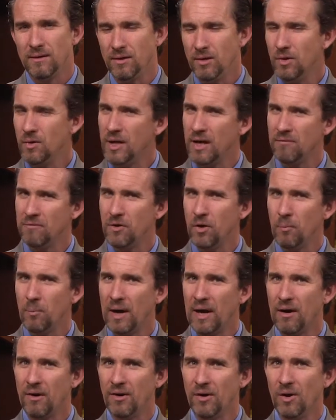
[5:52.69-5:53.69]
You'd have no
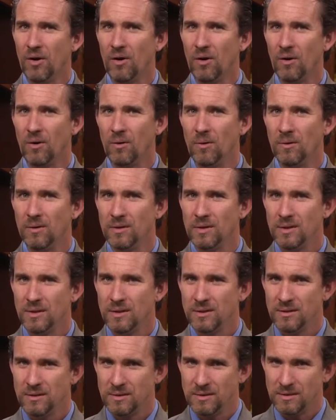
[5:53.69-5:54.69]
power at all
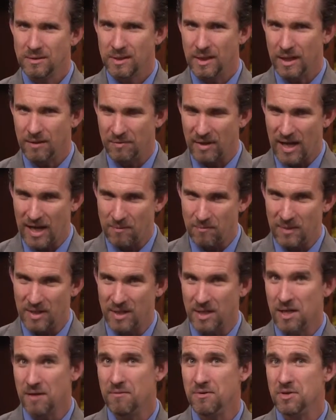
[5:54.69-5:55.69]
if it hadn't
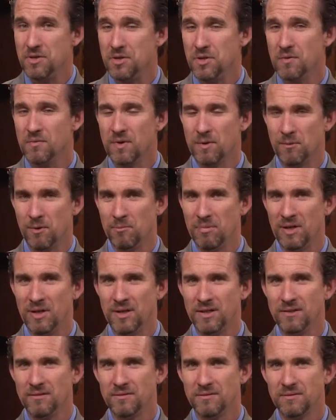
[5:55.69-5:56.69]
been given to you from
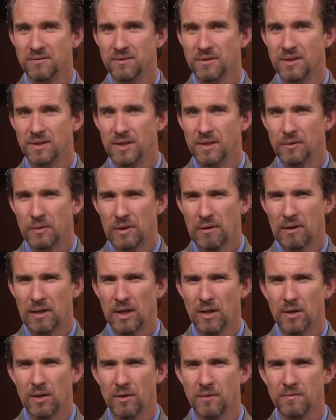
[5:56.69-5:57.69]
above. What do I
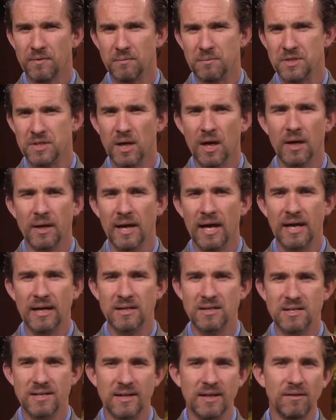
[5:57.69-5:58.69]
learn from John
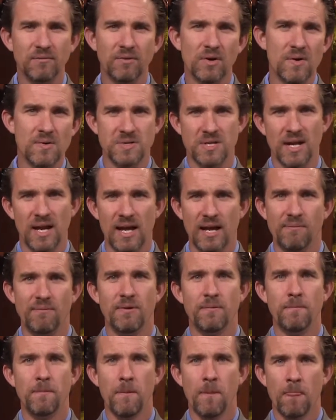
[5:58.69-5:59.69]
19, verse
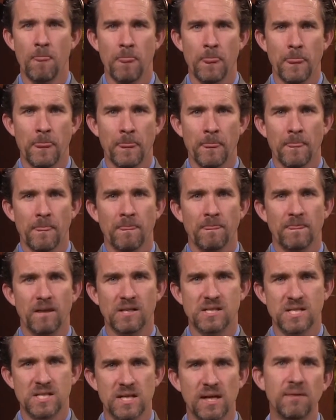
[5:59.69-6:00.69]
11?
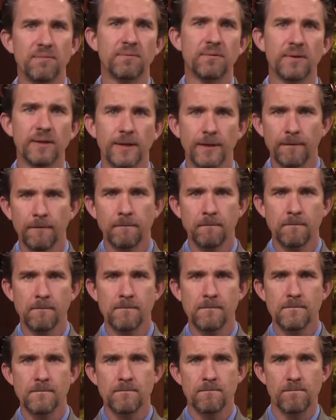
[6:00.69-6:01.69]
The suffering,
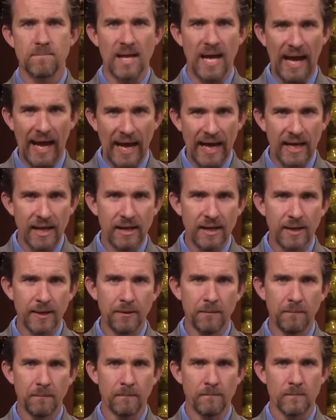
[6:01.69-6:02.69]
the
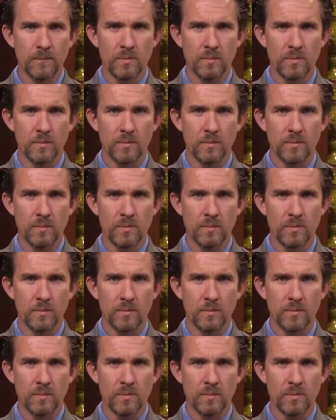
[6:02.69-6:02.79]
agony,